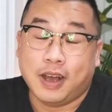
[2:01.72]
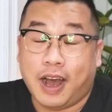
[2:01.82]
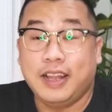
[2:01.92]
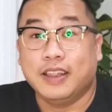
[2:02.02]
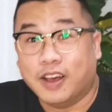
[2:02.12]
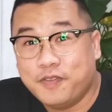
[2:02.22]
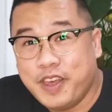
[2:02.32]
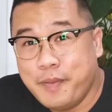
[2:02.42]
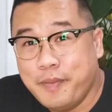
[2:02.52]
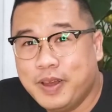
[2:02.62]
I love
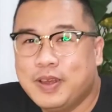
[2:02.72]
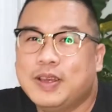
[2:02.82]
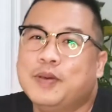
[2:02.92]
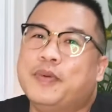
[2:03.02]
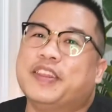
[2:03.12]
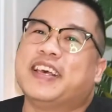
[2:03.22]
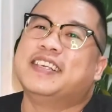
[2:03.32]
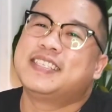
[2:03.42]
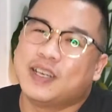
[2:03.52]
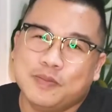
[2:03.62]
them, but they
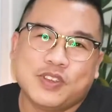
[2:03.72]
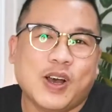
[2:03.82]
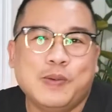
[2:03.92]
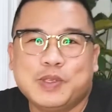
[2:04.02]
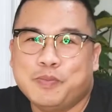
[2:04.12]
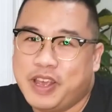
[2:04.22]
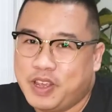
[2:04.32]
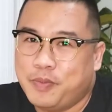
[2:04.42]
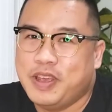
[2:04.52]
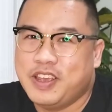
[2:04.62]
sometimes
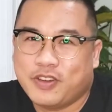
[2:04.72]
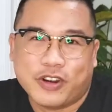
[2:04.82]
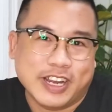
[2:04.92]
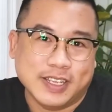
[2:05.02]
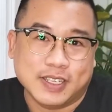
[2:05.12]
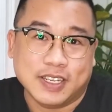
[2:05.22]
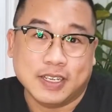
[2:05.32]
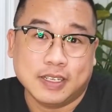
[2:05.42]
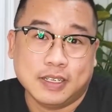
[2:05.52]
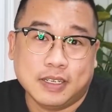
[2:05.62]
make me crazy.
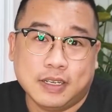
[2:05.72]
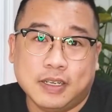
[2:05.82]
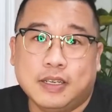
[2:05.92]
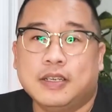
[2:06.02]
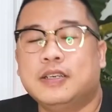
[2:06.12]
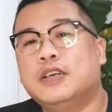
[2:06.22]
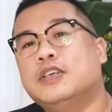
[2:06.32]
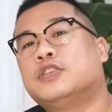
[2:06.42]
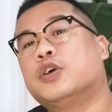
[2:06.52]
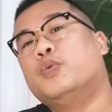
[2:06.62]

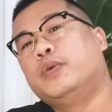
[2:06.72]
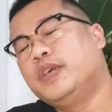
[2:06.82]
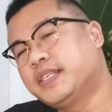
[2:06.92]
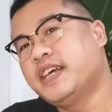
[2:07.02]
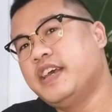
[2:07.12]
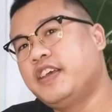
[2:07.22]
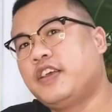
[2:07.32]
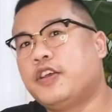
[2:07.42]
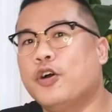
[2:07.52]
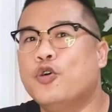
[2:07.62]
So when we say
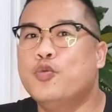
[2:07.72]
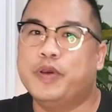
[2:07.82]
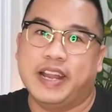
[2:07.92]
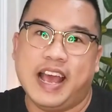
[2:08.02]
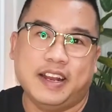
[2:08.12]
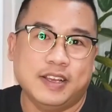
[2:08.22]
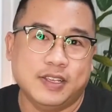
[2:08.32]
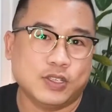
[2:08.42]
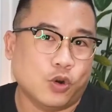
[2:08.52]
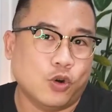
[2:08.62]
go
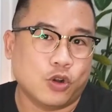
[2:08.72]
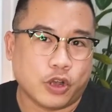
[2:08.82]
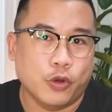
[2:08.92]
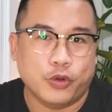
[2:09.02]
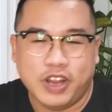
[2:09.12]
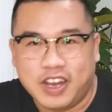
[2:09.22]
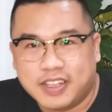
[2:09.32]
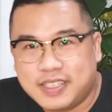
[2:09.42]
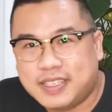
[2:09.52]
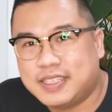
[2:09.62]
bananas or go
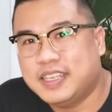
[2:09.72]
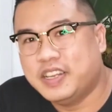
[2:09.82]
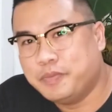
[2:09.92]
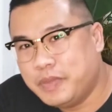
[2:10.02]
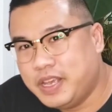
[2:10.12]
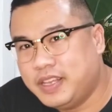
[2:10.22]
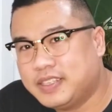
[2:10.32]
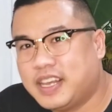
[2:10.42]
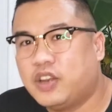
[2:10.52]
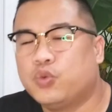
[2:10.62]
nuts, it means
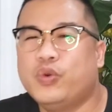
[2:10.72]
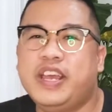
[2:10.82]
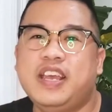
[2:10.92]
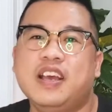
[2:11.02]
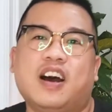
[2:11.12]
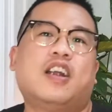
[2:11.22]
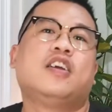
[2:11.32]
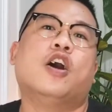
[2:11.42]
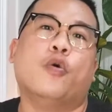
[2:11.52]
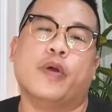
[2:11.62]
that we are
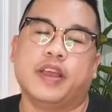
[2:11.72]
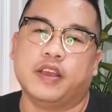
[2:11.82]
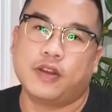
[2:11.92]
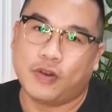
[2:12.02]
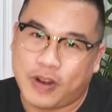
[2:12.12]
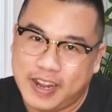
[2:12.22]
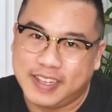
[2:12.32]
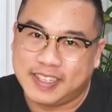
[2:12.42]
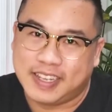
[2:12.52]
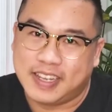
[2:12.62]
going crazy.